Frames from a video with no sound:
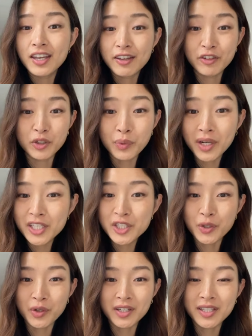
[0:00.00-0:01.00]
If you're running
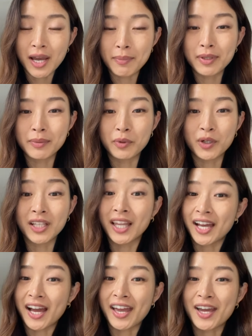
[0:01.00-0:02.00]
short on time in the morning
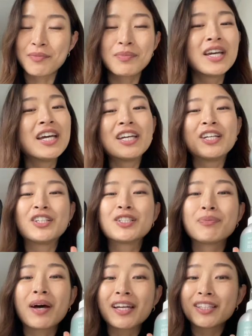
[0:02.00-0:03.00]
like I am, here's
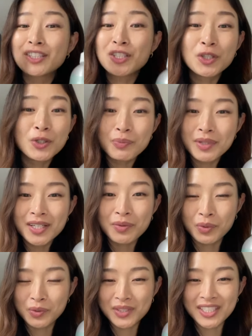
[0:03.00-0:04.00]
my 2-minute
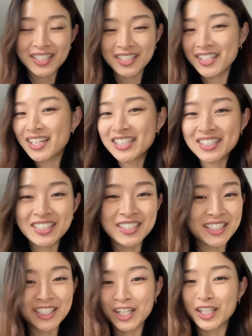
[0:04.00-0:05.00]
routine to
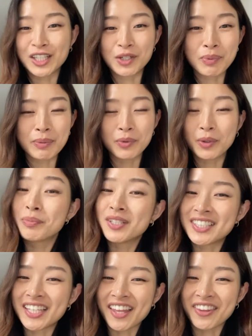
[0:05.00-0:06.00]
just look a little bit more put
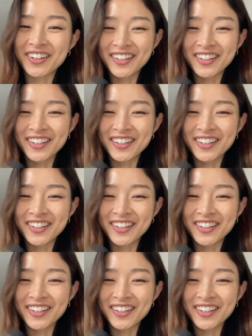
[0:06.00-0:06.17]
together.